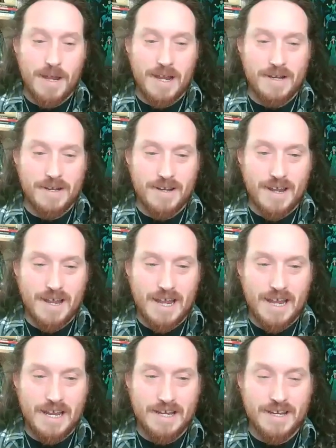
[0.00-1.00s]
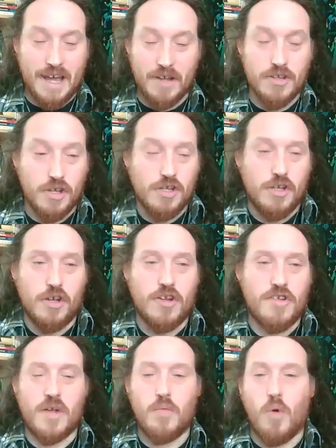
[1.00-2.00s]
mean, he, yeah, and you, you can
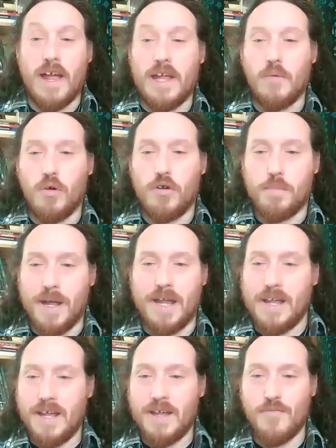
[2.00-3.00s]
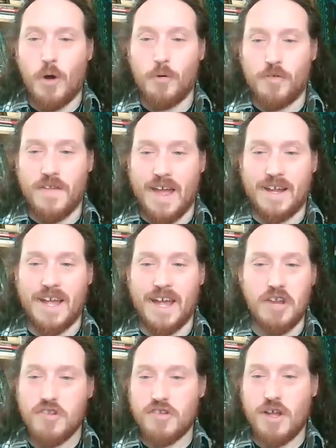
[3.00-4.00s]
see why he would be involved in that
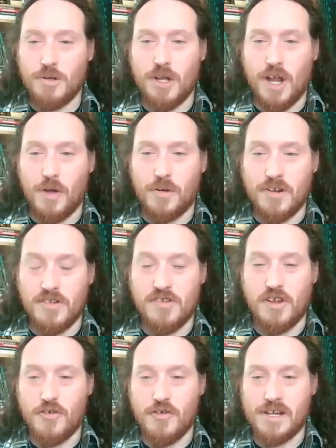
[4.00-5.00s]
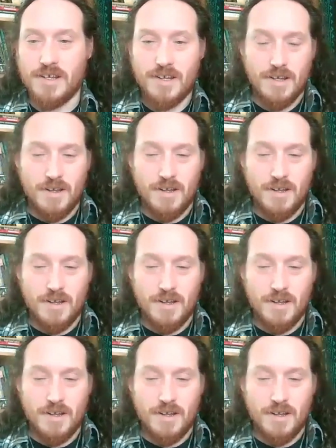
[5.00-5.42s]
case still, you know, considering